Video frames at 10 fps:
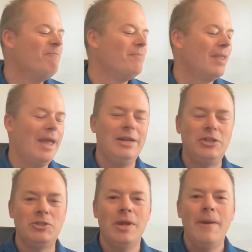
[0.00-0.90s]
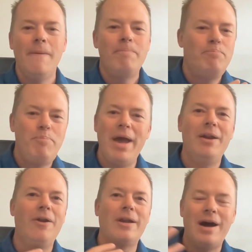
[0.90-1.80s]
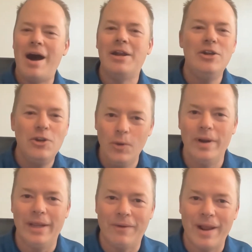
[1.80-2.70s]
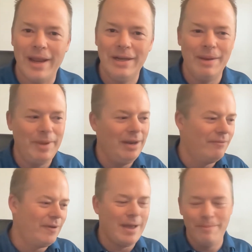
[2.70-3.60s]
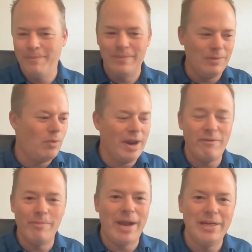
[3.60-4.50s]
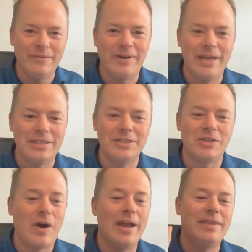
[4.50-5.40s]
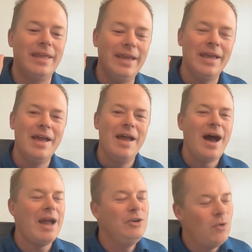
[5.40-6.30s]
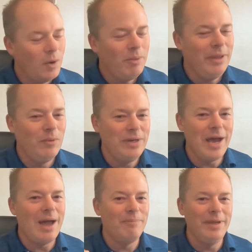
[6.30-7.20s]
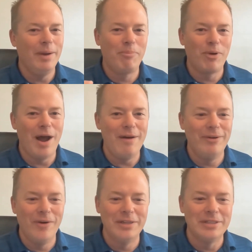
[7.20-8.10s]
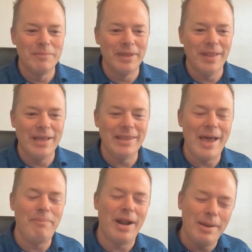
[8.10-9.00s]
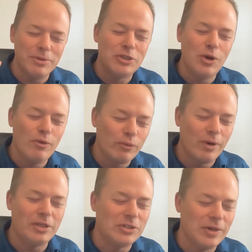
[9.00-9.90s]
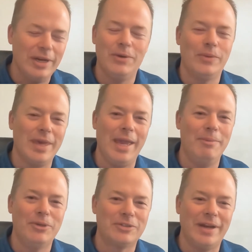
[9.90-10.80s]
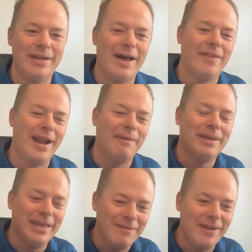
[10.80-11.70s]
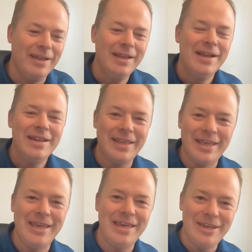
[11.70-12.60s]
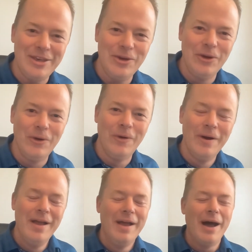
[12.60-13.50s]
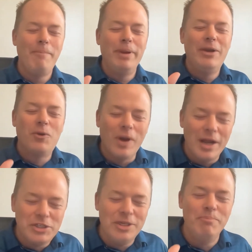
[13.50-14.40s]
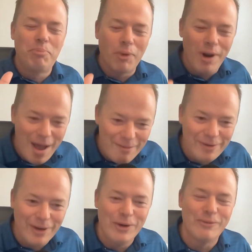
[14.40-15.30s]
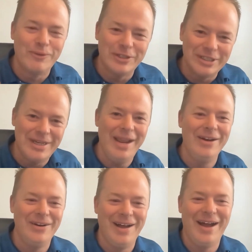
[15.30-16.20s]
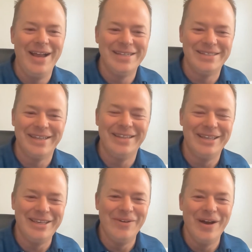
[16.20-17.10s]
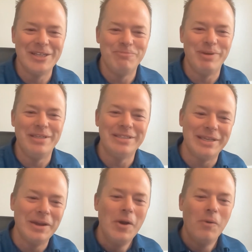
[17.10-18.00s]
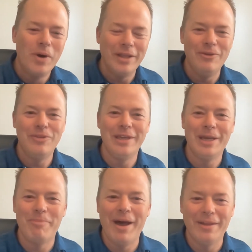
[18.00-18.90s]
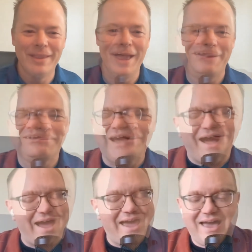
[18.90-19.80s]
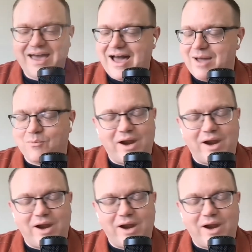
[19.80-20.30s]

Right. right. Just better continuity, right? I mean, if yep. I'm whatever my device is, I think I normally would not be a Bravo on something like that, but I am so frustrated with cables right now that I'm giving the EU a begrudging bravo for standardizing the yep. USB-C. What do you think about that? I I'm